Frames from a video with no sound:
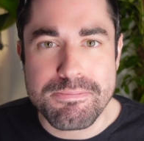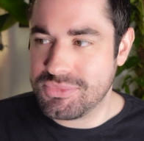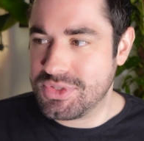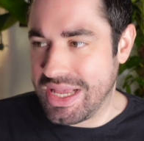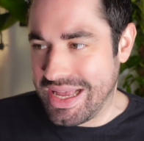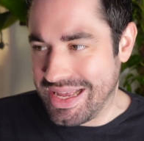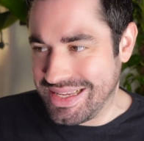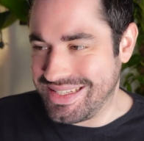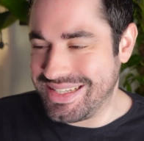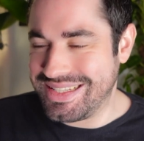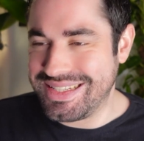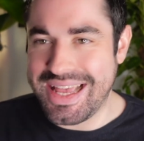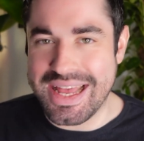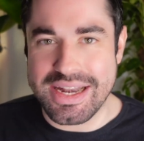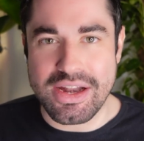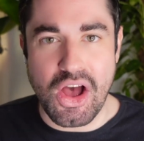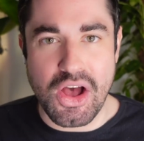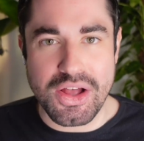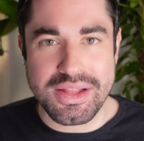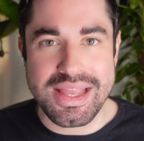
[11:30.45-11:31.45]
So as he said,
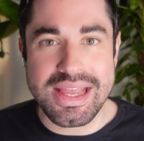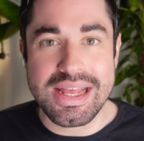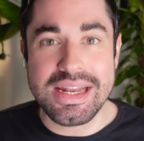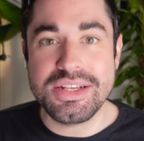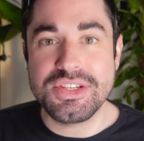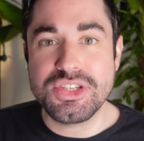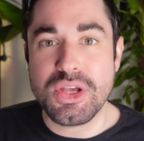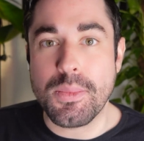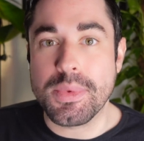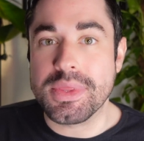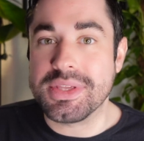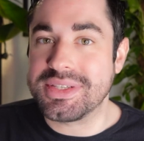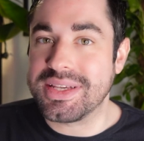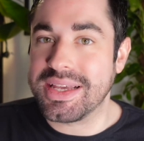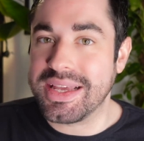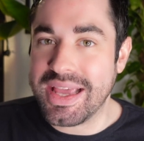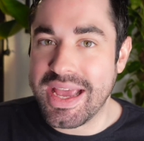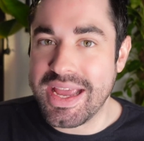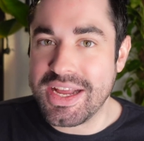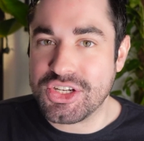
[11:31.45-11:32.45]
ideally someone that's
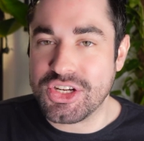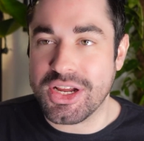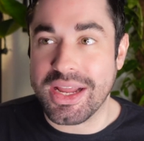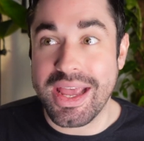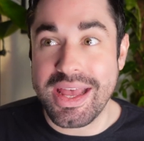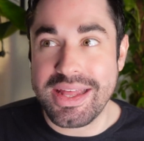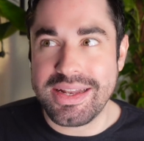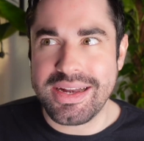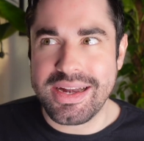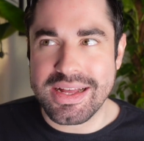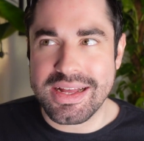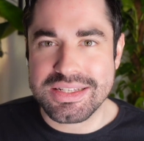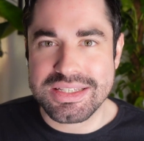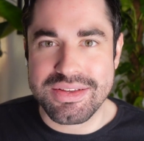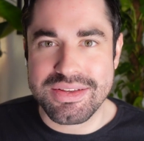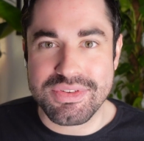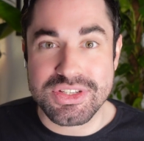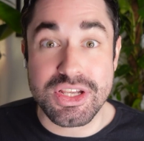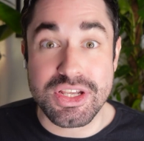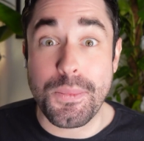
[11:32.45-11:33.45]
engaging in an
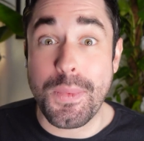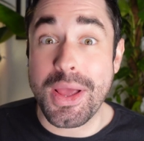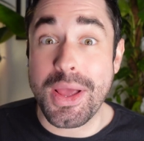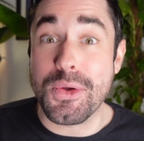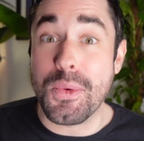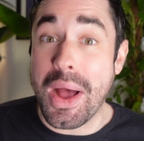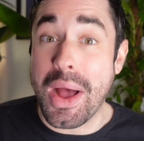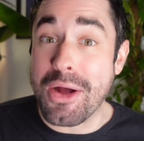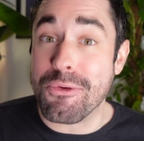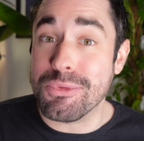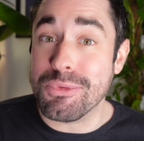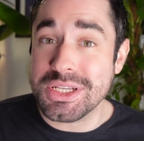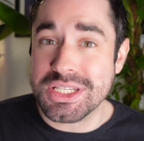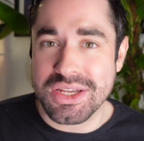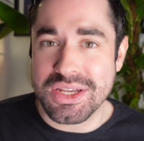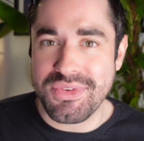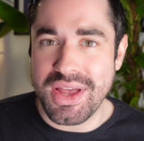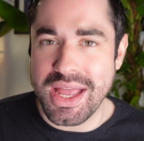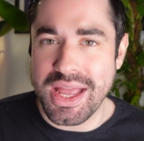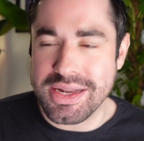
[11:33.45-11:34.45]
activity where you're at
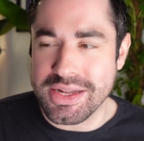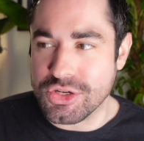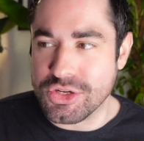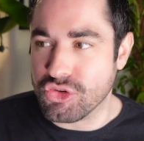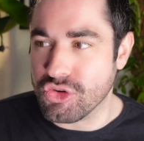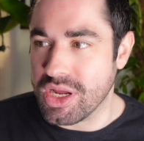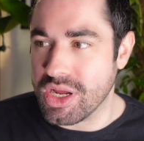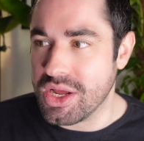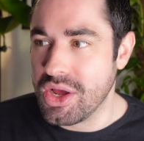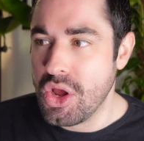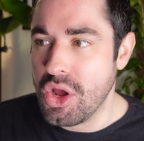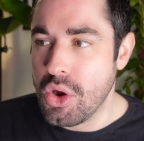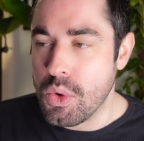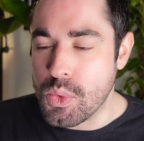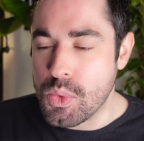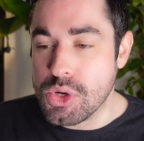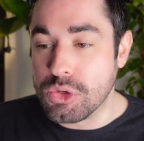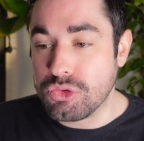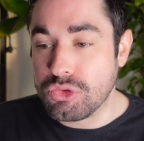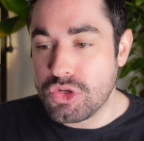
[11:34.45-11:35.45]
risk of a head injury
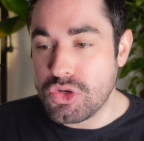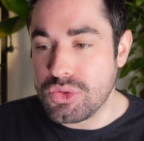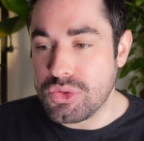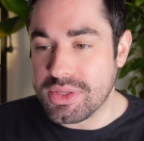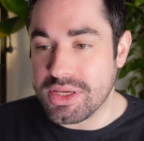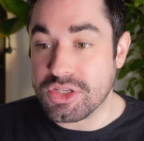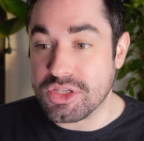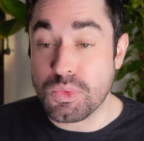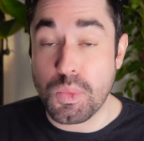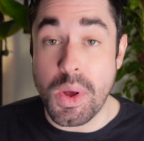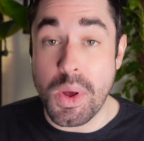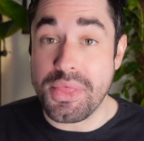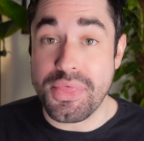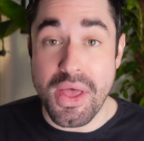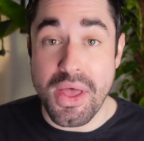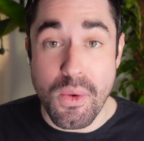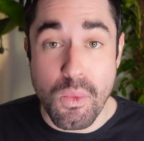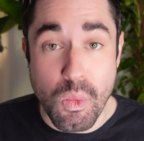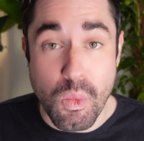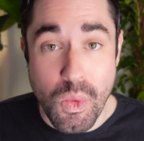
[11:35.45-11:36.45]
will do this when
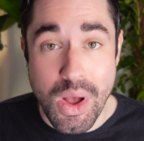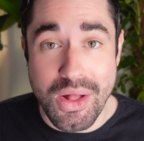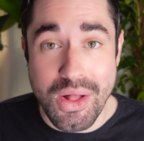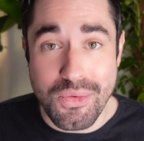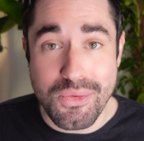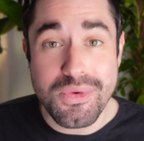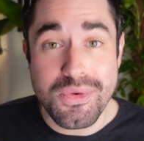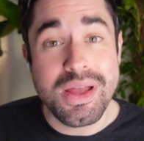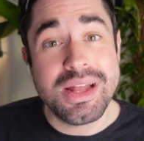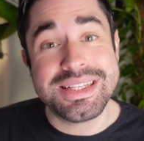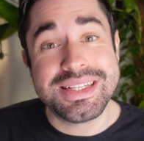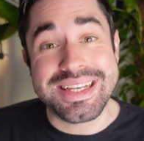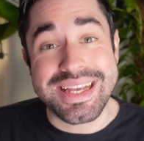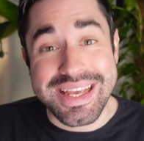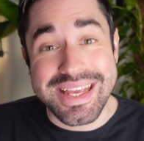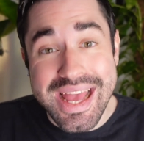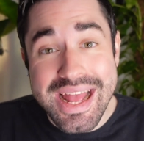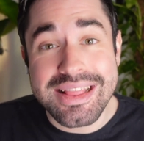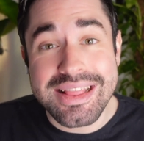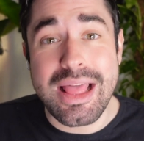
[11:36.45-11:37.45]
they're well to
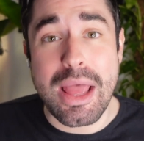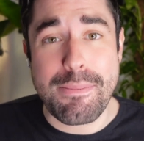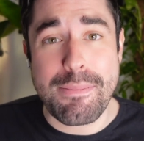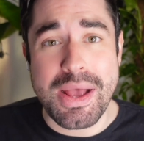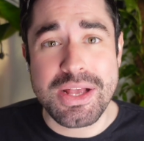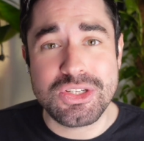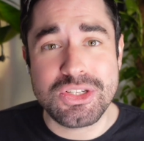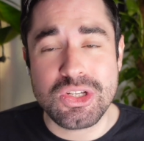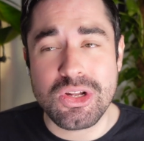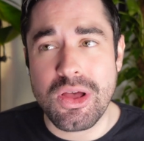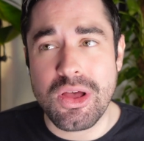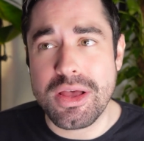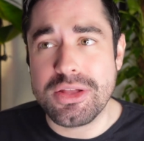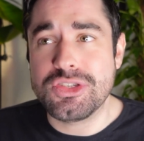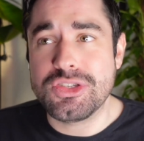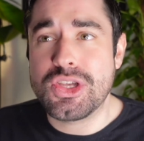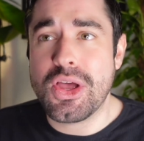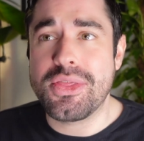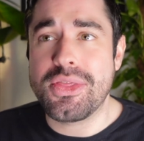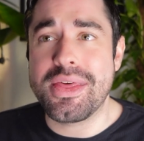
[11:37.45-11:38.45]
get their
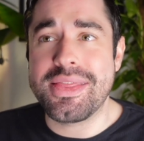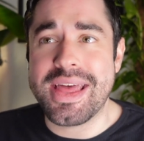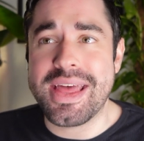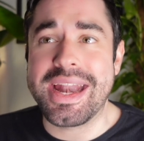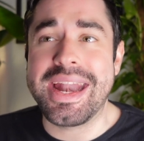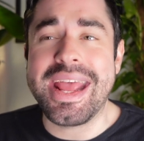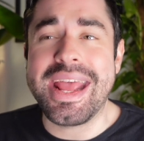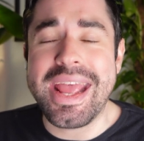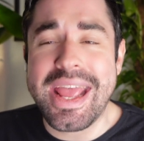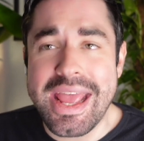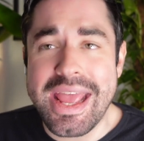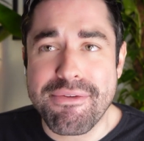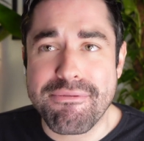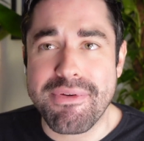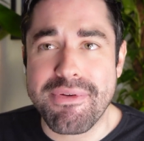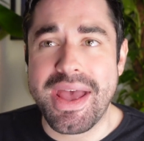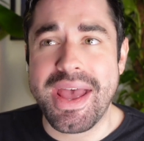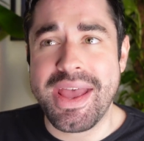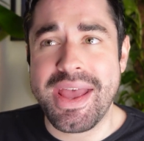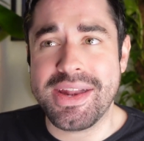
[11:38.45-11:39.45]
baseline so that then if
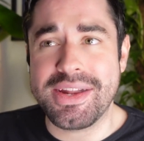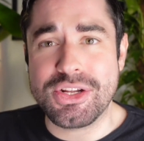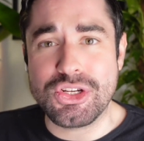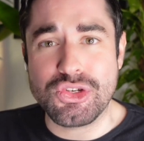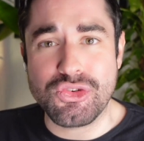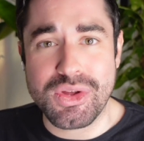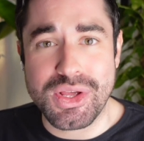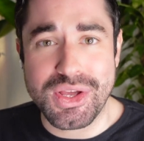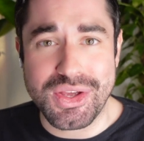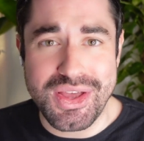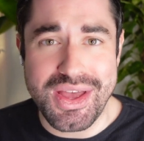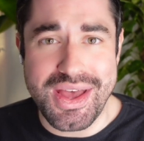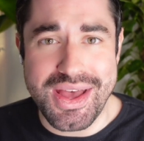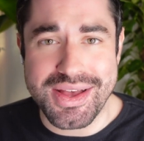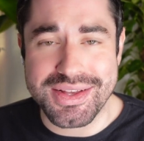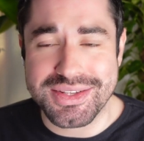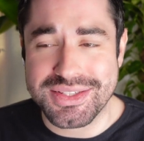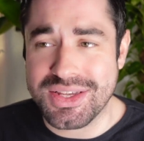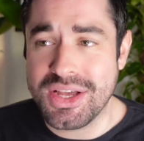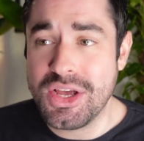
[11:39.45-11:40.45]
a head injury
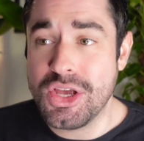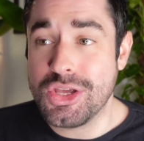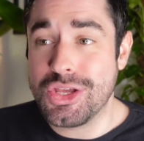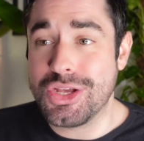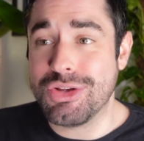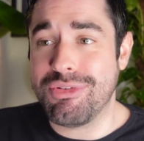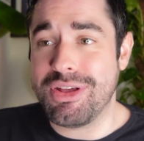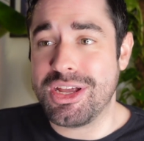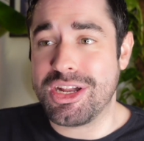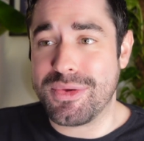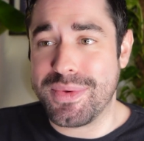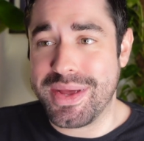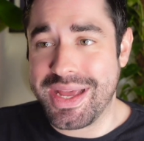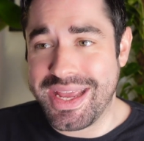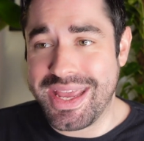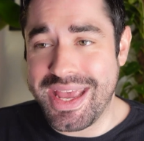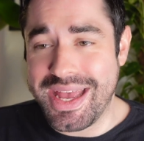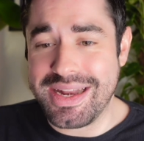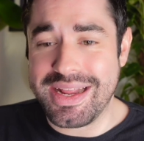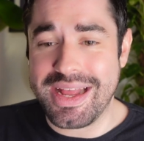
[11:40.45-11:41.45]
occurs, you redo it
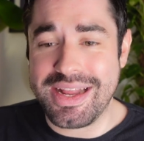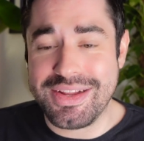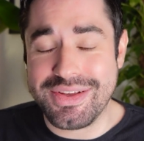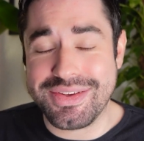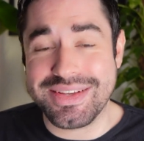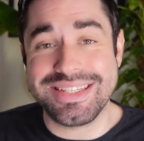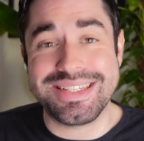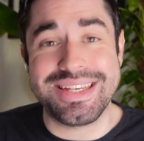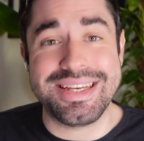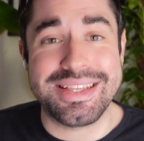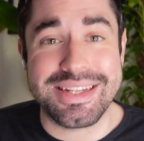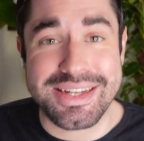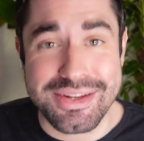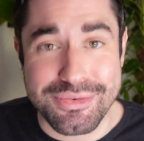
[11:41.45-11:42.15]
again and you can see the